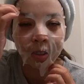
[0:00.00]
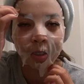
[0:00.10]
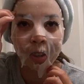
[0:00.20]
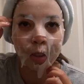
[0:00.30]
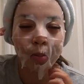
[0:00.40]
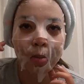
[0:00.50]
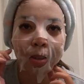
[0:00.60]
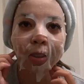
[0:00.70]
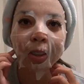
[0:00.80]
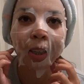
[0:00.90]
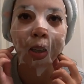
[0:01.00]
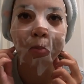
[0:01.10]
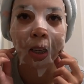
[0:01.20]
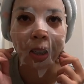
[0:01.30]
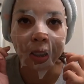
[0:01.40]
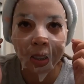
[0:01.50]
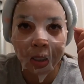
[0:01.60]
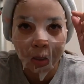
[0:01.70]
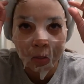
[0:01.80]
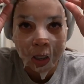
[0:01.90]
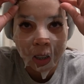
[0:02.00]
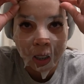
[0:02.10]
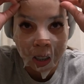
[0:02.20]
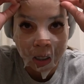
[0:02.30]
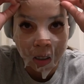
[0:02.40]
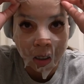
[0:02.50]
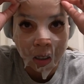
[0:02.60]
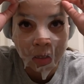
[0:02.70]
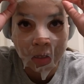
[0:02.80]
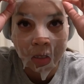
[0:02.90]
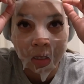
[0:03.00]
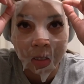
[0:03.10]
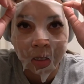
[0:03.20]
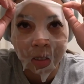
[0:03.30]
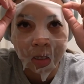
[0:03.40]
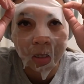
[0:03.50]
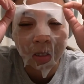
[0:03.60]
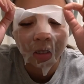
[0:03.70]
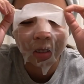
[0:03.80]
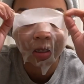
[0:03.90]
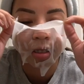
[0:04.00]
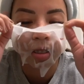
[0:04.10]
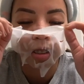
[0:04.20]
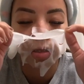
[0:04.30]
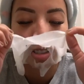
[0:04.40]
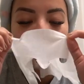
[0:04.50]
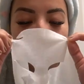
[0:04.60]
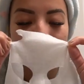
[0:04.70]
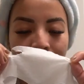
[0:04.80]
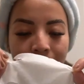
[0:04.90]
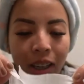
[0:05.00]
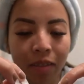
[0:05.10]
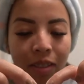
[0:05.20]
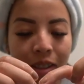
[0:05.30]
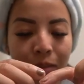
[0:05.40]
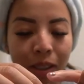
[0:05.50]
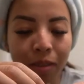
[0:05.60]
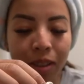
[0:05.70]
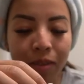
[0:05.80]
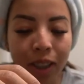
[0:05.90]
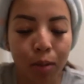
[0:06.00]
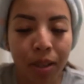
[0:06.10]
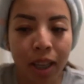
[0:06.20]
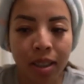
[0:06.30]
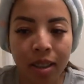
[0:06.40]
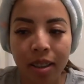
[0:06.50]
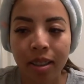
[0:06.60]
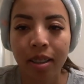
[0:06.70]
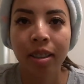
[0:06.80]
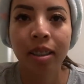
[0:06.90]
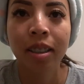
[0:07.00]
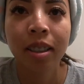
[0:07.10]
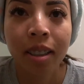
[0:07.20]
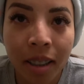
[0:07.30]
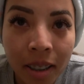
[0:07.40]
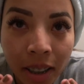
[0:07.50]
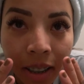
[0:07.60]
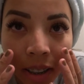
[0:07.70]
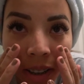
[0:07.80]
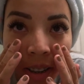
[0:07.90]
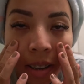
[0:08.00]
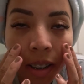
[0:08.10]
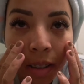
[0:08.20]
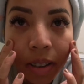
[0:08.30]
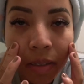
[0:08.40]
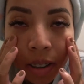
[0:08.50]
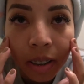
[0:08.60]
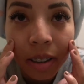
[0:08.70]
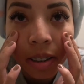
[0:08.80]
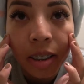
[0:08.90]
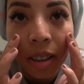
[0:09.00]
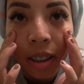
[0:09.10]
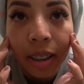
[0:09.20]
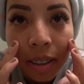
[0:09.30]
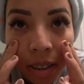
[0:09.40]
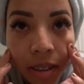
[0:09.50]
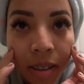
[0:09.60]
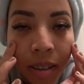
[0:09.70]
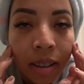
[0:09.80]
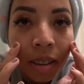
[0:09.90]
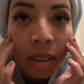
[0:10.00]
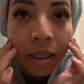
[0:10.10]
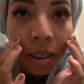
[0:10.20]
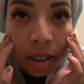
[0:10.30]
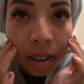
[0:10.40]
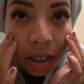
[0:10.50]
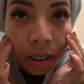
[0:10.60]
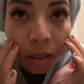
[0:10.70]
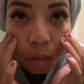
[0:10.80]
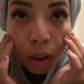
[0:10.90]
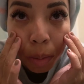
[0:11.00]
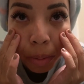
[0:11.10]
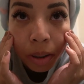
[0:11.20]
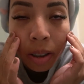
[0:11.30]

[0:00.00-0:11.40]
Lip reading: So it's been about 10 minutes. I'm gonna take it off. And what I usually do after I'm done with the face mask is I like take my fingers and like just like rub